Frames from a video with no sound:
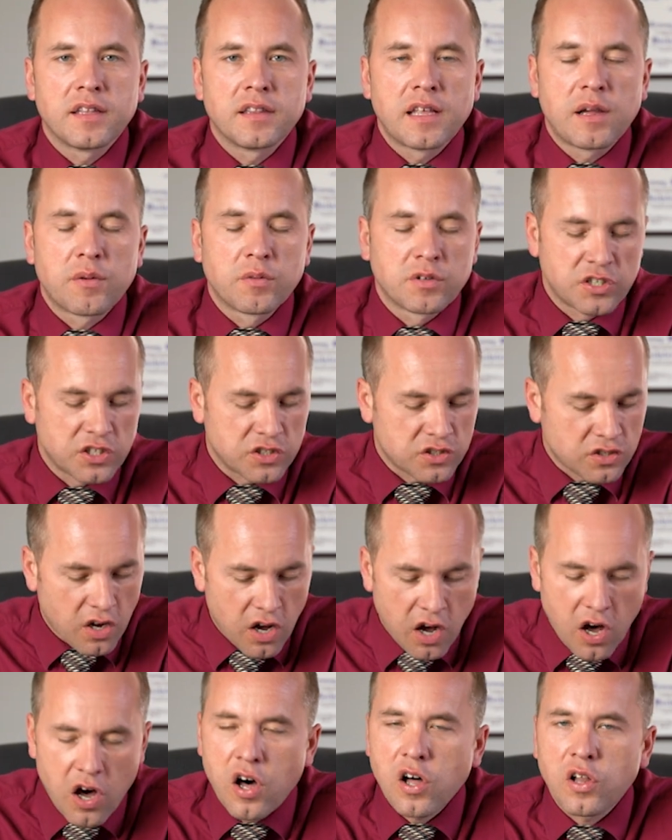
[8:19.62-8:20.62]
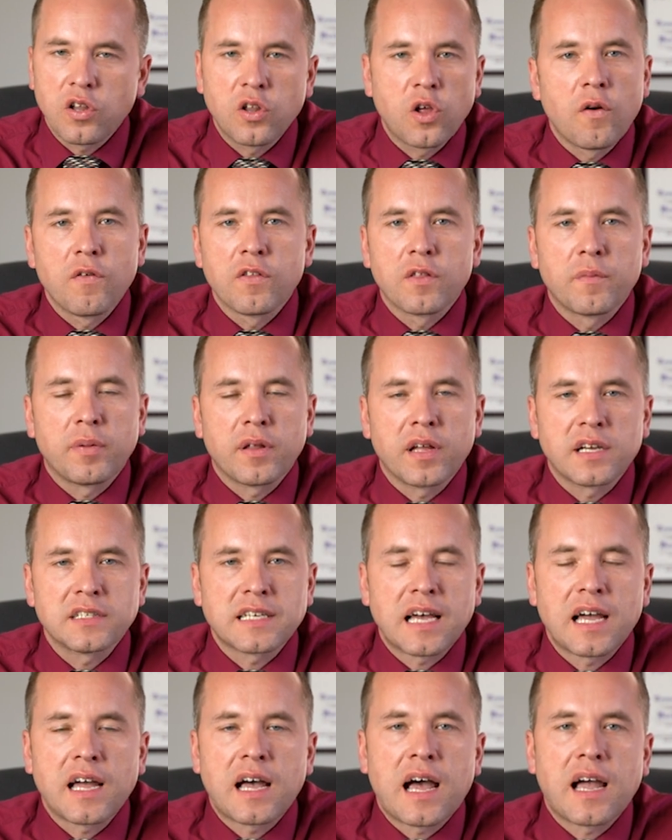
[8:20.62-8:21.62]
They were just all over the
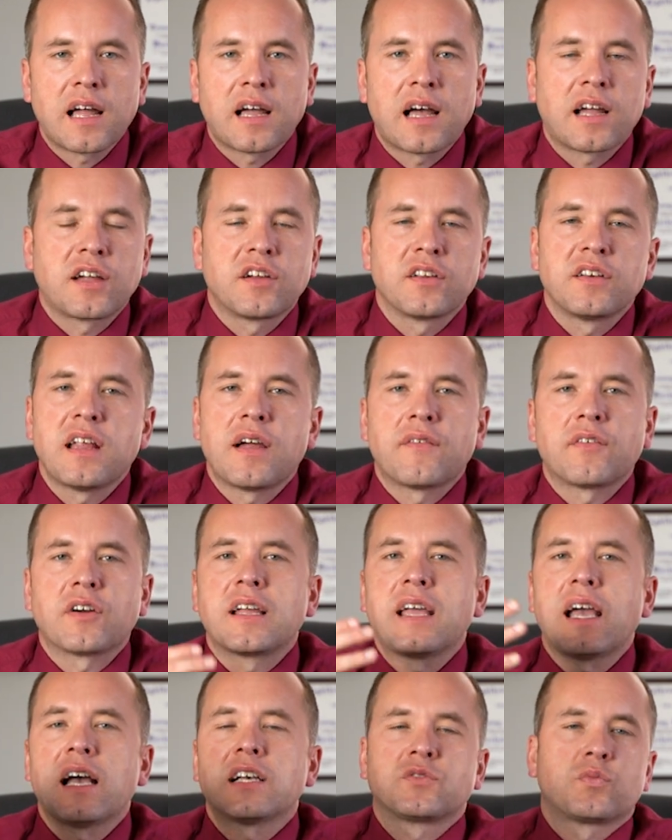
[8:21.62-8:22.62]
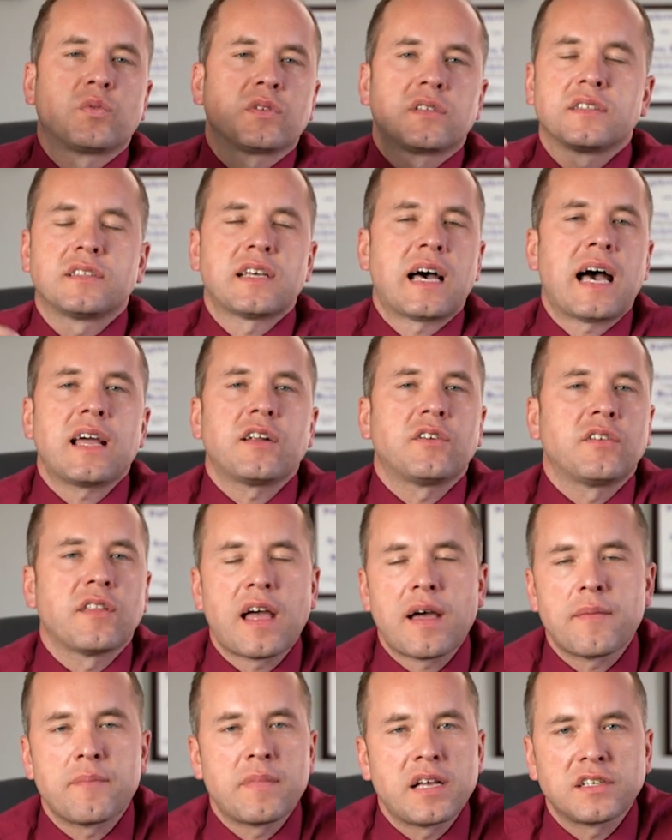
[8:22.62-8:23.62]
place. I could never guess what to title
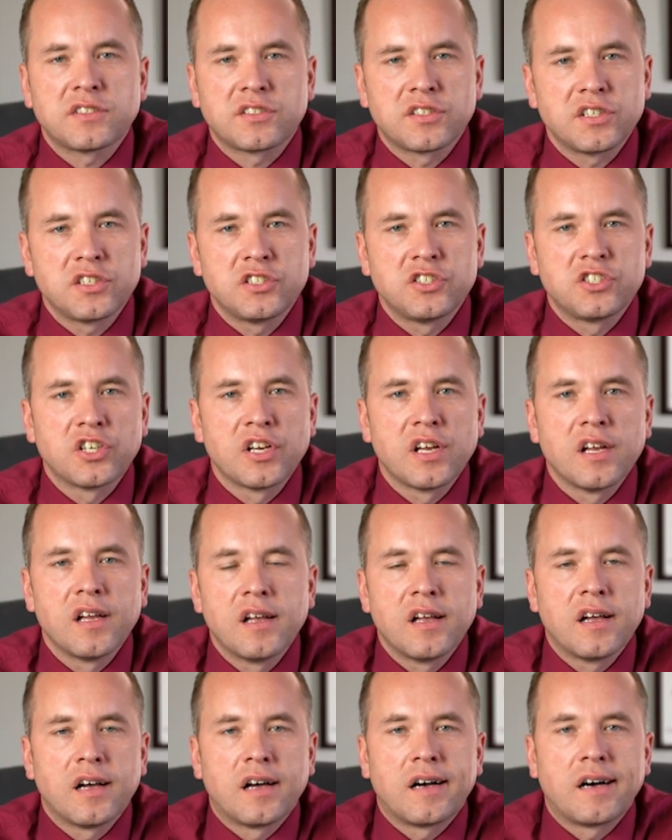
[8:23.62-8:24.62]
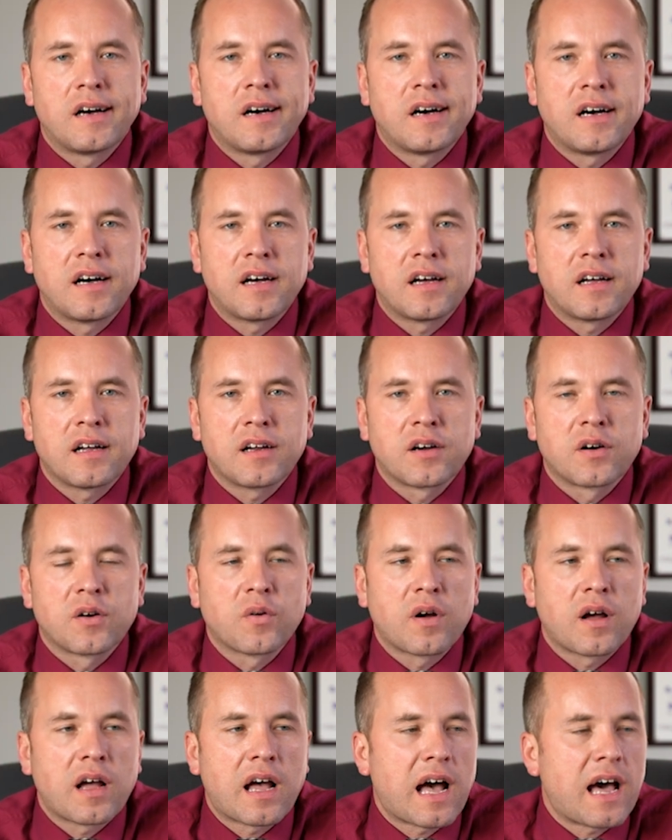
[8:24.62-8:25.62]
that message
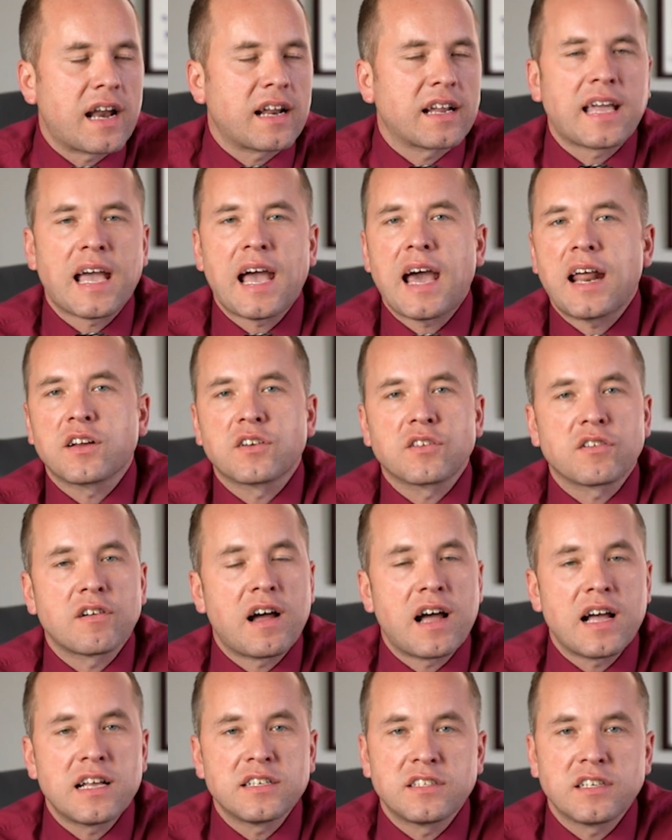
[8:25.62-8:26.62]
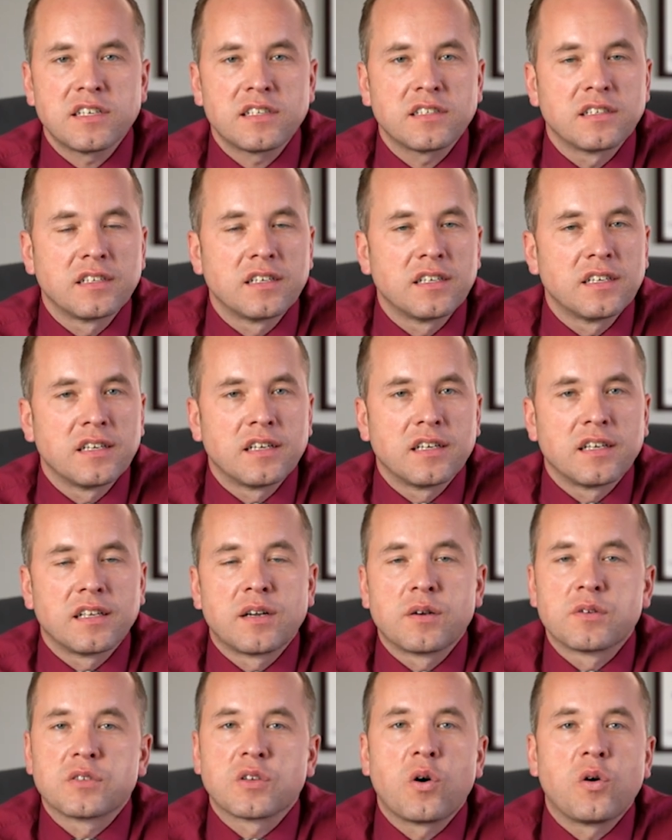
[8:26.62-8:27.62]
or how to categorize it.
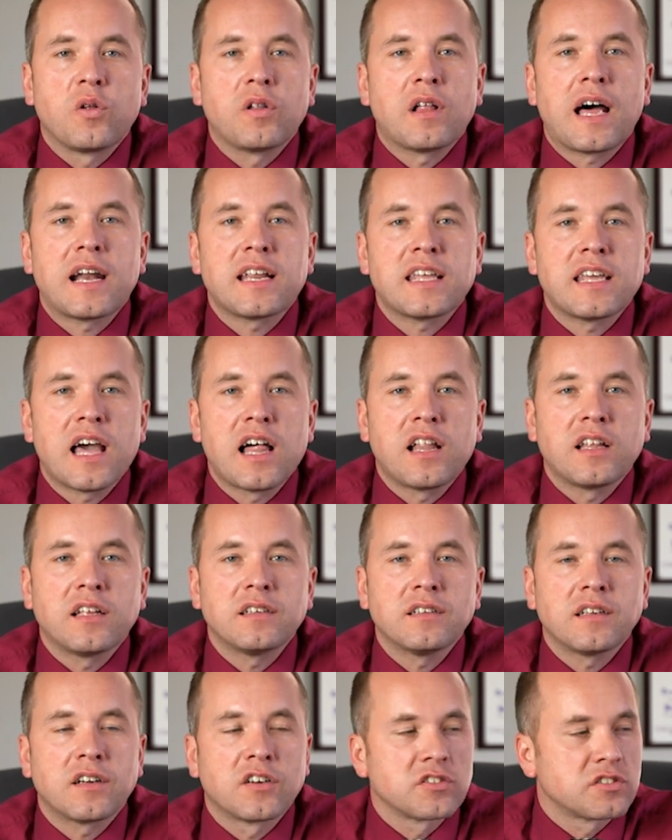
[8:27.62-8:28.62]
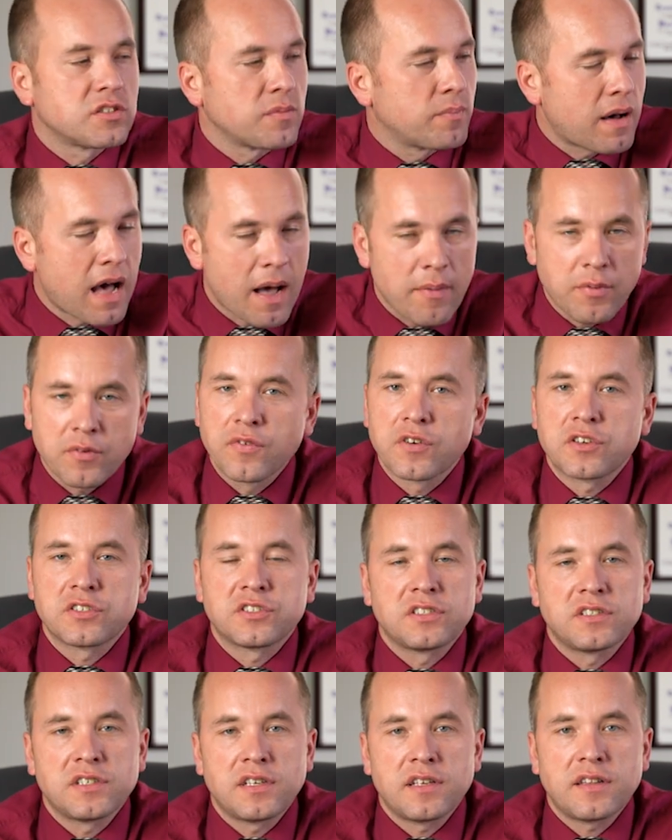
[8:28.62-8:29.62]
There was a whole lot of yelling, heard some Bible
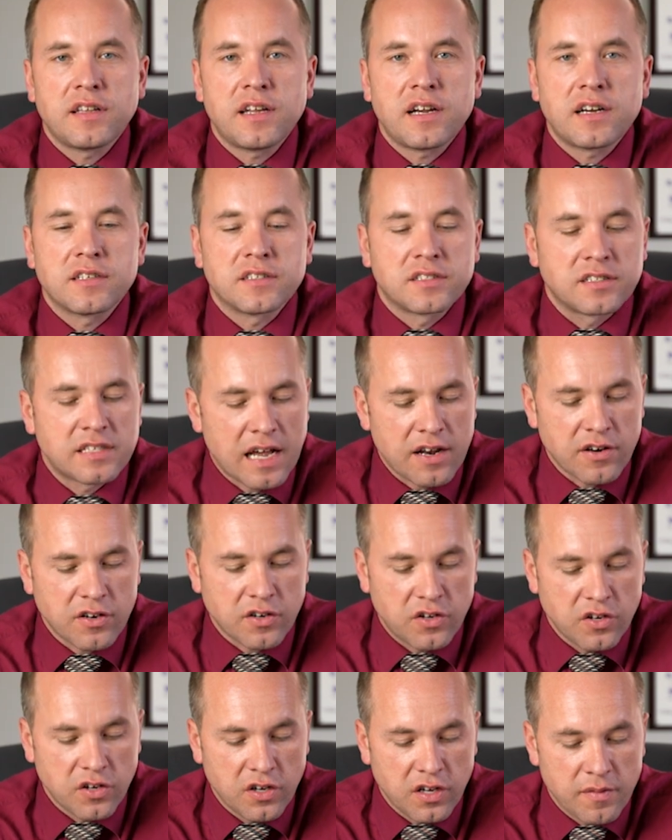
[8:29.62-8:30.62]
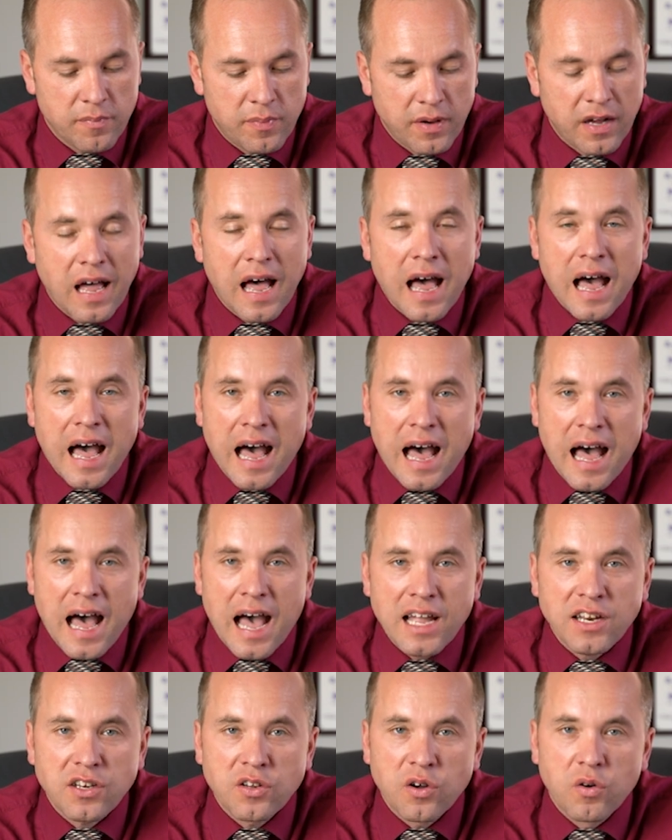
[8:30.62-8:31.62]
verses in there, it sounded good, but
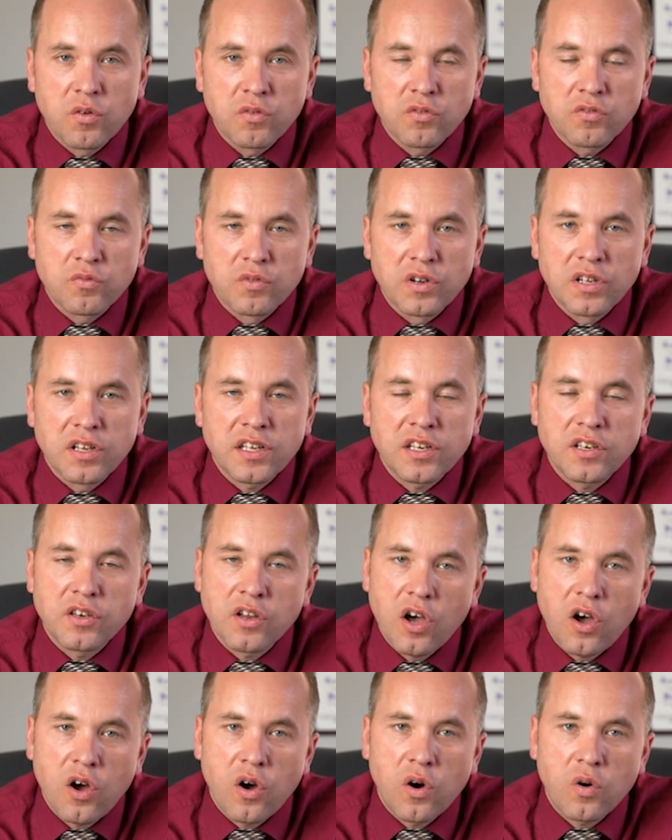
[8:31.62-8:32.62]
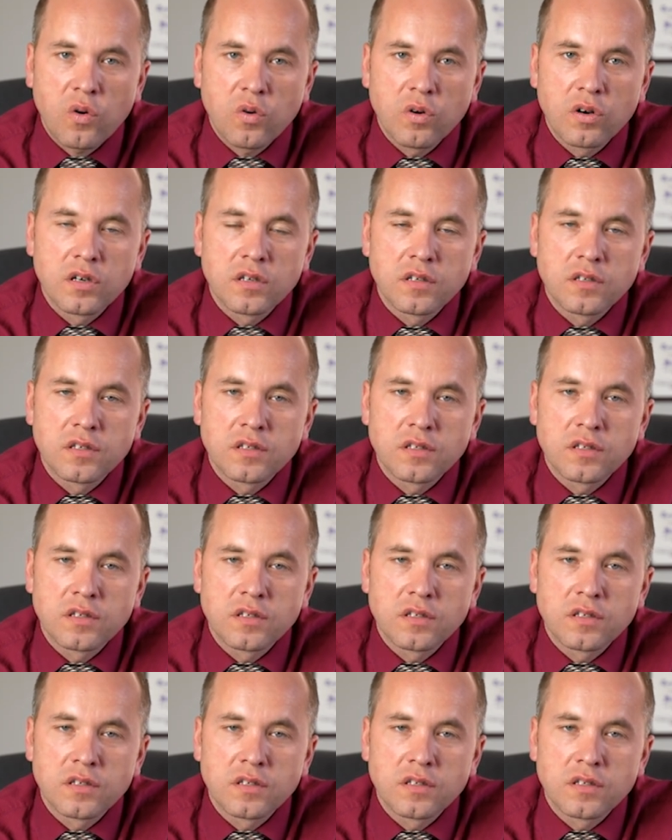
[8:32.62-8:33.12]
I don't really know